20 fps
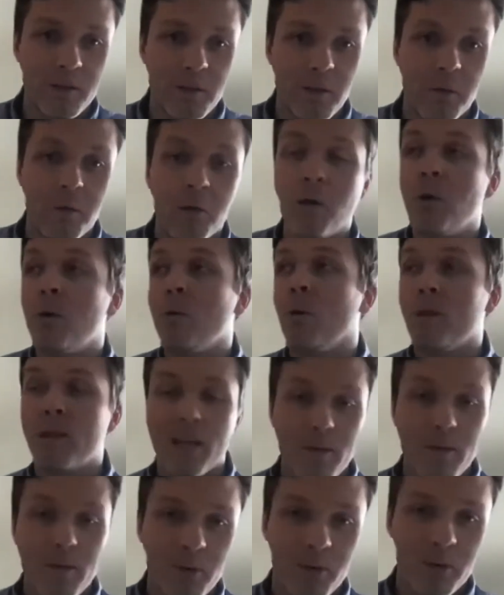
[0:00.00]
well,
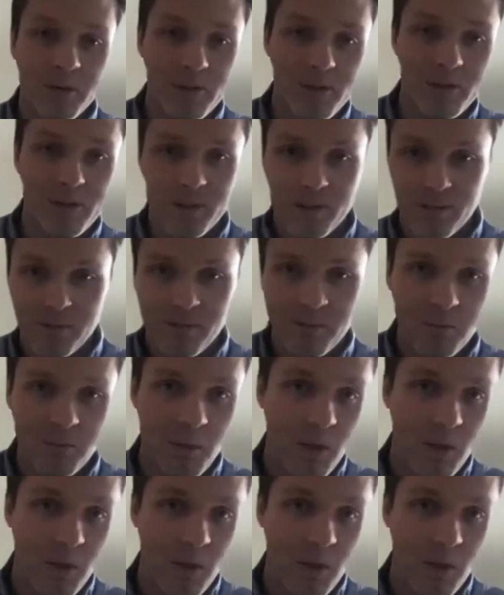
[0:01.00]
the inputs